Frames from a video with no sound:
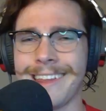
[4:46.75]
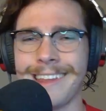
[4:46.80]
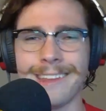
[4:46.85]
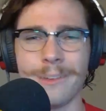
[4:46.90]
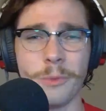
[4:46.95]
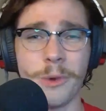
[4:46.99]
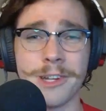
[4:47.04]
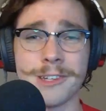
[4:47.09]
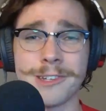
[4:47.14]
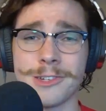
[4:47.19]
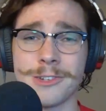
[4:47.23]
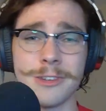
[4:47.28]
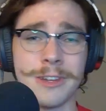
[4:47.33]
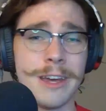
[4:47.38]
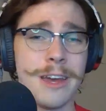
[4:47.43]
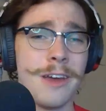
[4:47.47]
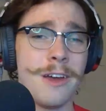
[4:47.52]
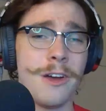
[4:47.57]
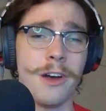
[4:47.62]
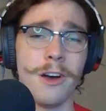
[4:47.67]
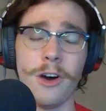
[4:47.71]
which
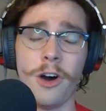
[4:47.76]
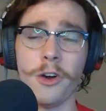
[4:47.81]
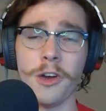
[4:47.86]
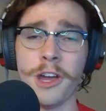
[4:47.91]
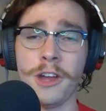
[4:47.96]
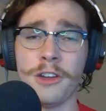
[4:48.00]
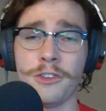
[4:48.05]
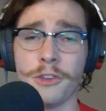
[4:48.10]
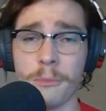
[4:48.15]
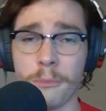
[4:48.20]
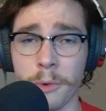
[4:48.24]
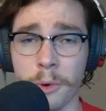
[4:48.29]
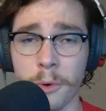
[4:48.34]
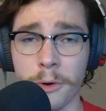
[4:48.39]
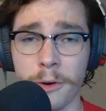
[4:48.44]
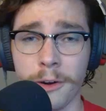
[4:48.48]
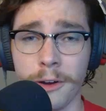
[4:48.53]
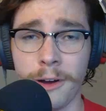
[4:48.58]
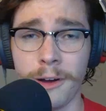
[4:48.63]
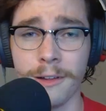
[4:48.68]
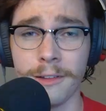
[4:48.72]
I'll get into
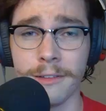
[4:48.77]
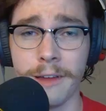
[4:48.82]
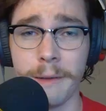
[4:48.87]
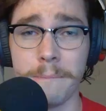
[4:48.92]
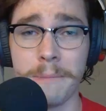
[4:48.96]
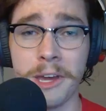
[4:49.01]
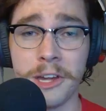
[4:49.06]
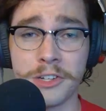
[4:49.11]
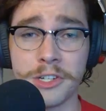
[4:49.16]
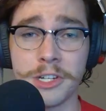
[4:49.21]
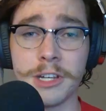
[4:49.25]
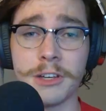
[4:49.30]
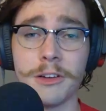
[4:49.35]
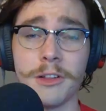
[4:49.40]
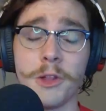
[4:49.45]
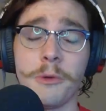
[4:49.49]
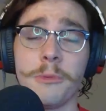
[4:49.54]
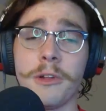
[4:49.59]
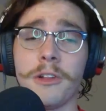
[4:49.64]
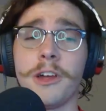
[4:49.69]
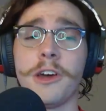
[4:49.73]
more on the pitching a
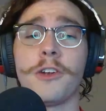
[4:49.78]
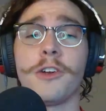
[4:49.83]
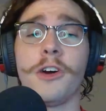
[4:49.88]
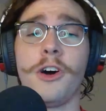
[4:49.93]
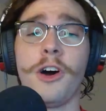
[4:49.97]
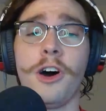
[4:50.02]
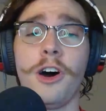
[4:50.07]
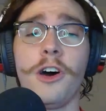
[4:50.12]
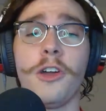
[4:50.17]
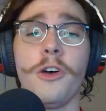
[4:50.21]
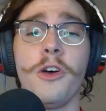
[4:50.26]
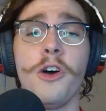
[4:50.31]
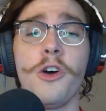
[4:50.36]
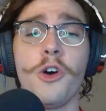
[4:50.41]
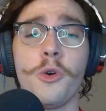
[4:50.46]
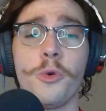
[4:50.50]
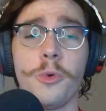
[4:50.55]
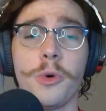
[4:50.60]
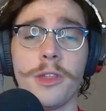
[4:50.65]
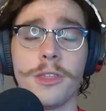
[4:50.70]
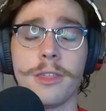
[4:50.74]
little bit later on
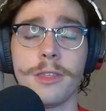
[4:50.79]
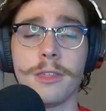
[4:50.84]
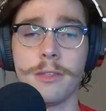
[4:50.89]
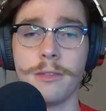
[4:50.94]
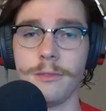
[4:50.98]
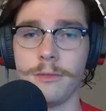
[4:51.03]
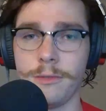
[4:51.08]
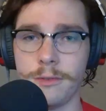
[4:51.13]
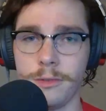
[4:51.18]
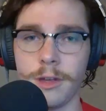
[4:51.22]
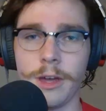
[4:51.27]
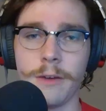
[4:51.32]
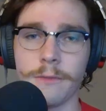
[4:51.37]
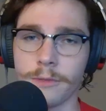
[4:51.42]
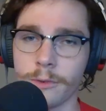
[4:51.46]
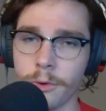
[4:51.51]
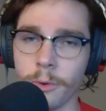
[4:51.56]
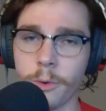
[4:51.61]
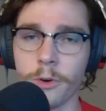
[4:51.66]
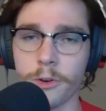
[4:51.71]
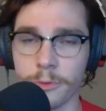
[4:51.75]
with, of
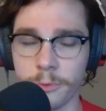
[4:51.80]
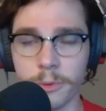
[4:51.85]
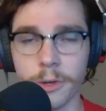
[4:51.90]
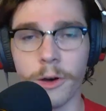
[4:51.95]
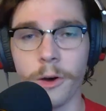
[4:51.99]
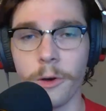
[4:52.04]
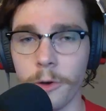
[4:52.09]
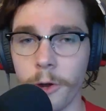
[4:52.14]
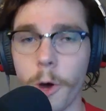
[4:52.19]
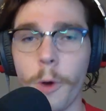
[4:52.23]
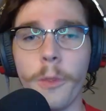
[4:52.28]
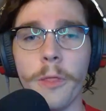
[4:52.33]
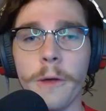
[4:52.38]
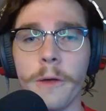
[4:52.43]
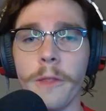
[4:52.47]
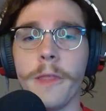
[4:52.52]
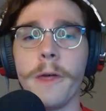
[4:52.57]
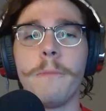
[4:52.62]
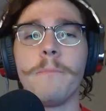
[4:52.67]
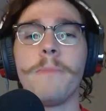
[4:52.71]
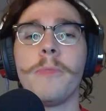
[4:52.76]
course, we all know
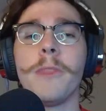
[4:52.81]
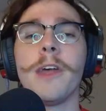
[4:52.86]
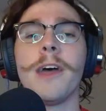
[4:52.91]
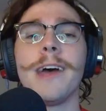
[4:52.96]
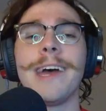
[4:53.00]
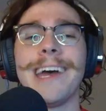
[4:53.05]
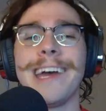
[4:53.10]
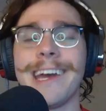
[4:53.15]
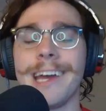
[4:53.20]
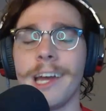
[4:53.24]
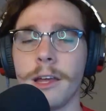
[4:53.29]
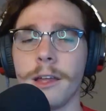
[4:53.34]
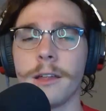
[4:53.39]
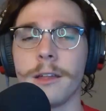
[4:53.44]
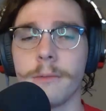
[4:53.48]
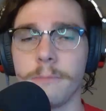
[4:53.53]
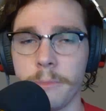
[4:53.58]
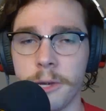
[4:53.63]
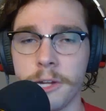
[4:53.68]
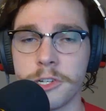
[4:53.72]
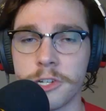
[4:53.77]
the
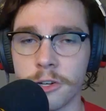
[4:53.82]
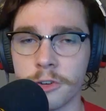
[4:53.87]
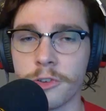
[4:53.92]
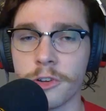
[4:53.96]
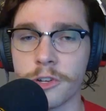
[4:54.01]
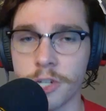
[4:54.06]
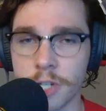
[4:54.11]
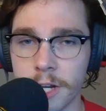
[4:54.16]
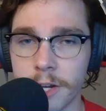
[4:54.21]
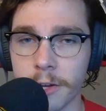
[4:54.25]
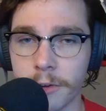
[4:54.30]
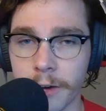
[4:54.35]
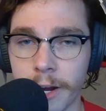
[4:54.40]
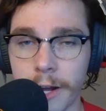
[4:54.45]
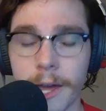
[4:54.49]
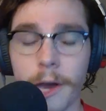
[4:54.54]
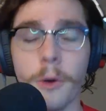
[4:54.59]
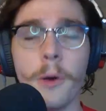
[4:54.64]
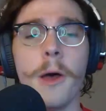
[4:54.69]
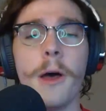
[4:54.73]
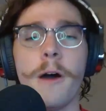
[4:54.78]
pitchers are cheating right
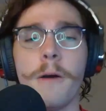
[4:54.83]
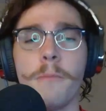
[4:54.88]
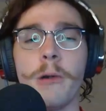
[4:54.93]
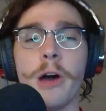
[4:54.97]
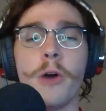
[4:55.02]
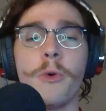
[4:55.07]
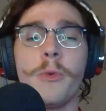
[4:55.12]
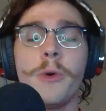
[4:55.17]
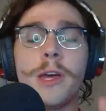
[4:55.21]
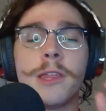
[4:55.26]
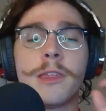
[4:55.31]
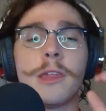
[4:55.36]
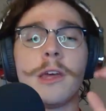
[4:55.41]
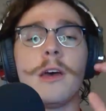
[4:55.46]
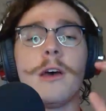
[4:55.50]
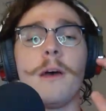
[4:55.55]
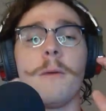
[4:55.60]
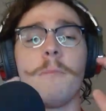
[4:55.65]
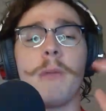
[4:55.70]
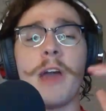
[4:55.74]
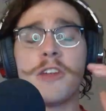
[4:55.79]
now. But with
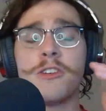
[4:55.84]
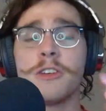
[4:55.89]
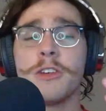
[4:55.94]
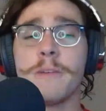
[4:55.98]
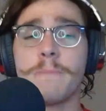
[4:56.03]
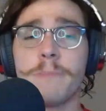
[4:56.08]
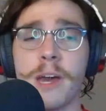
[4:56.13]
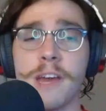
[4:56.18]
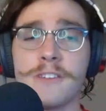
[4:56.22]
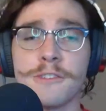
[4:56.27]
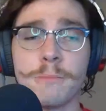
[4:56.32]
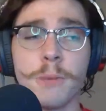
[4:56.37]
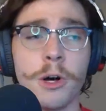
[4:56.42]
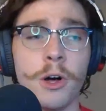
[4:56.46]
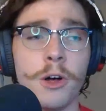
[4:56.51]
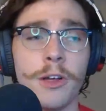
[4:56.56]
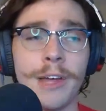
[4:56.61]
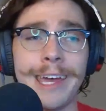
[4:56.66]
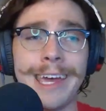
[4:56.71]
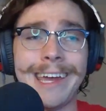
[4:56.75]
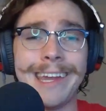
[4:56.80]
Major League
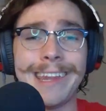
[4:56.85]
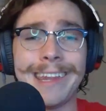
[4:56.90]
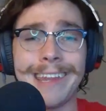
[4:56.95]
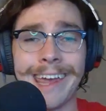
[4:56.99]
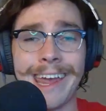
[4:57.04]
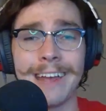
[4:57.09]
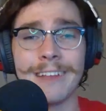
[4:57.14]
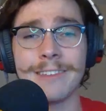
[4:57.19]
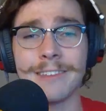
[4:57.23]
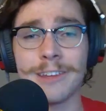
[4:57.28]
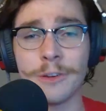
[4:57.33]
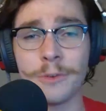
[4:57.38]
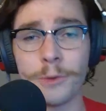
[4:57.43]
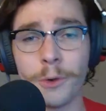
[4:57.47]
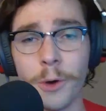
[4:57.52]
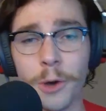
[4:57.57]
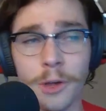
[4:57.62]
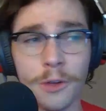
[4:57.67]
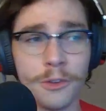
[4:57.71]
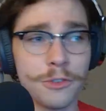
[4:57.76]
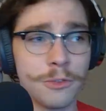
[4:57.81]
Baseball and the Kansas City
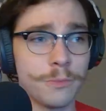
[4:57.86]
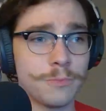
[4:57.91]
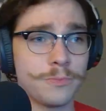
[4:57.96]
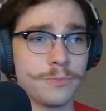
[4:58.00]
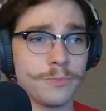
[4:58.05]
Royals,